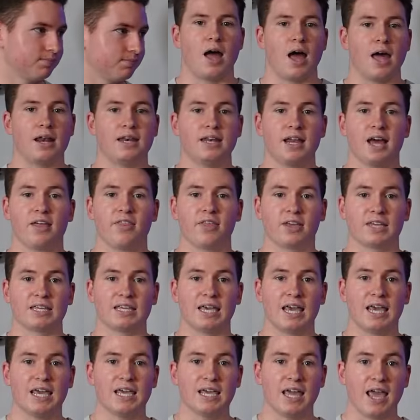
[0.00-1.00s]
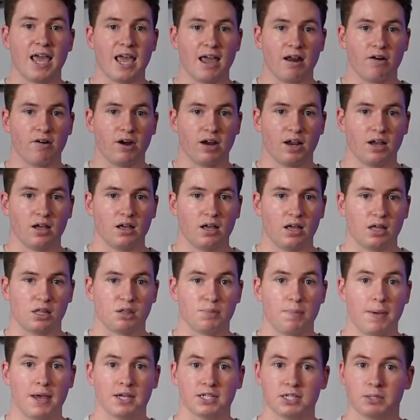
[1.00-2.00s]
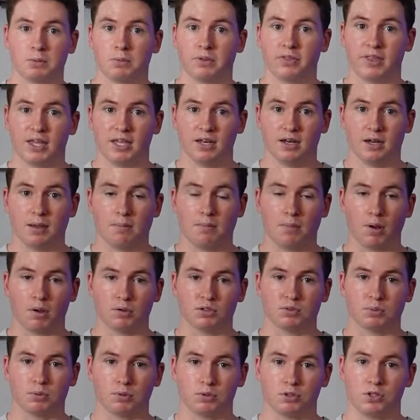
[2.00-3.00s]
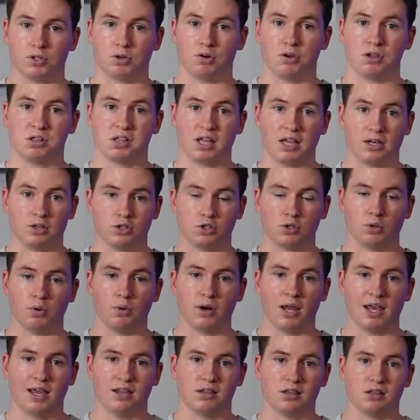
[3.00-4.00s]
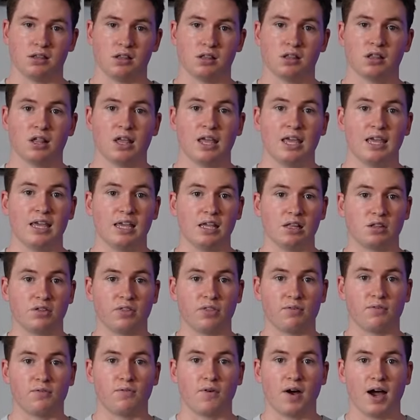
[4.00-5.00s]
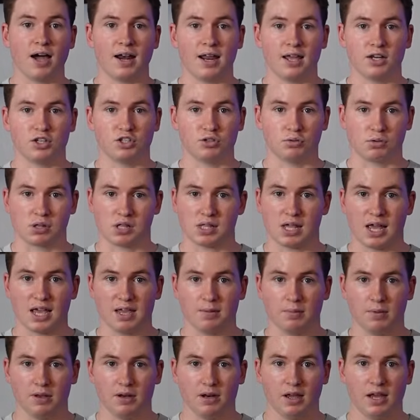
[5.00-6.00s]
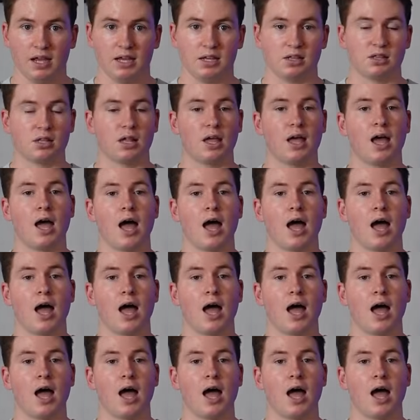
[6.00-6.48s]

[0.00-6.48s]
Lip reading: Another key area, especially within multiple choice and short answers, is the financial statement. It